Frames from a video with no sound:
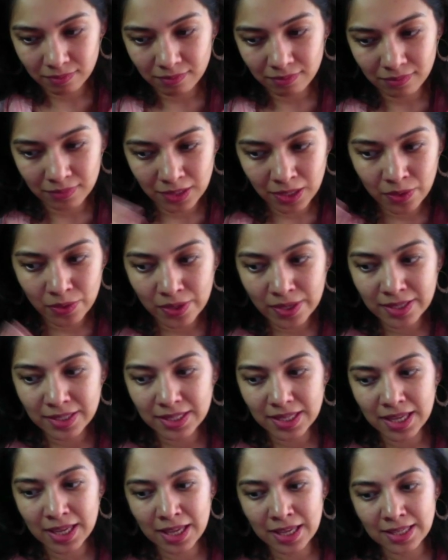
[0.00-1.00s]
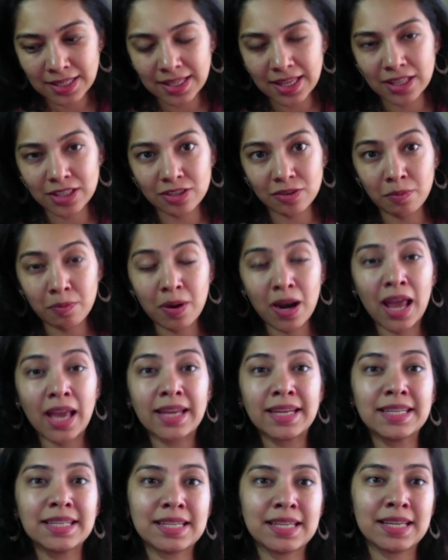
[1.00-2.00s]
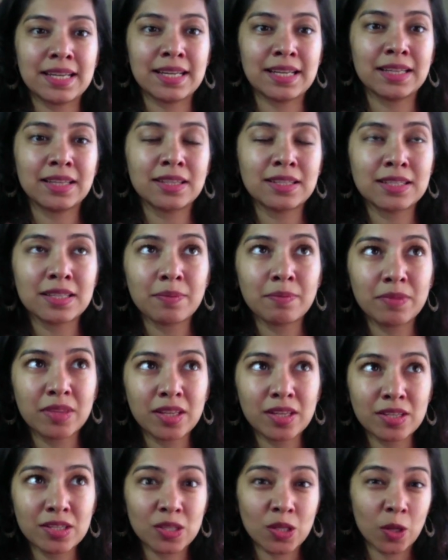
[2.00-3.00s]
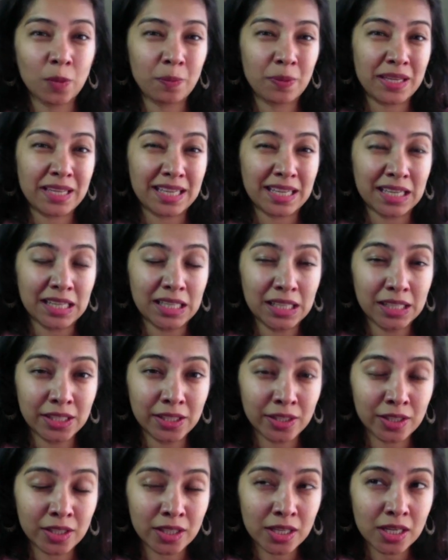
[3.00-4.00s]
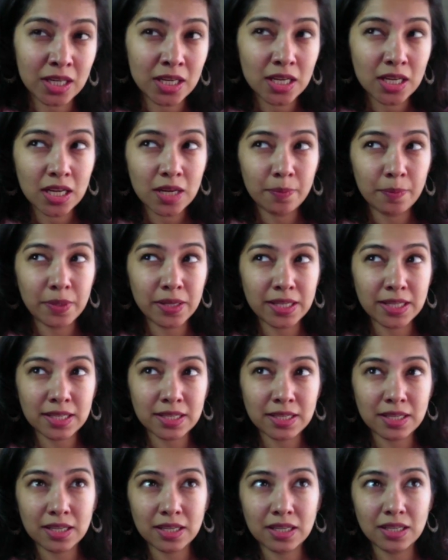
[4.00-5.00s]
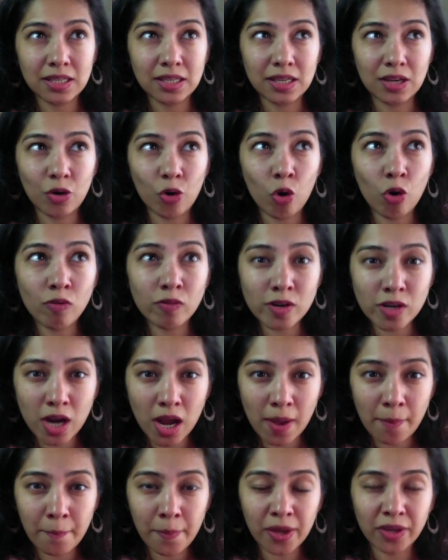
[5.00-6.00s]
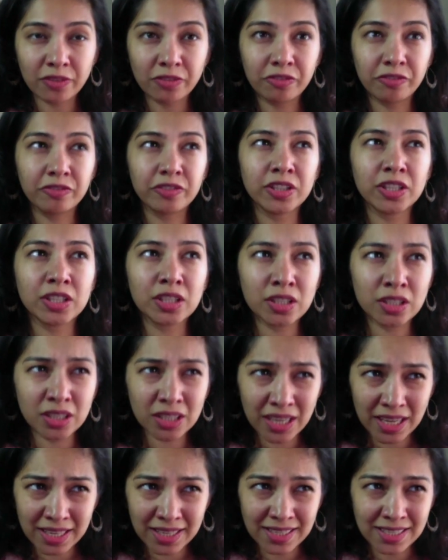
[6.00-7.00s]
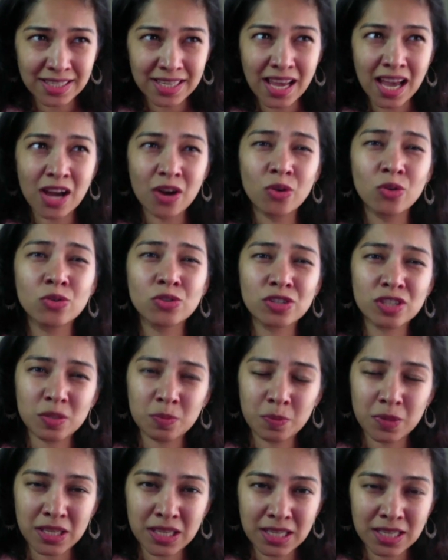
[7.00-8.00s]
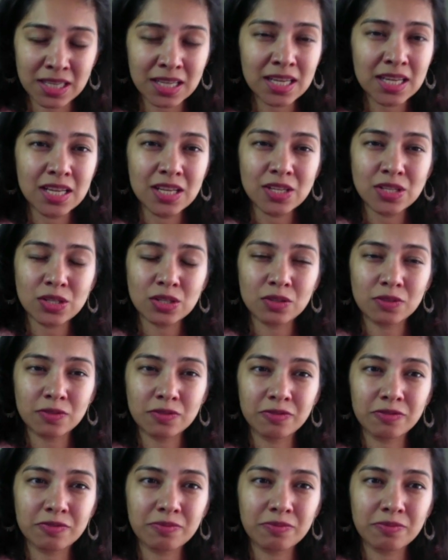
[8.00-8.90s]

There is a sense of blinding, some things not being clear, being overcome by fear and doubt, just being sort of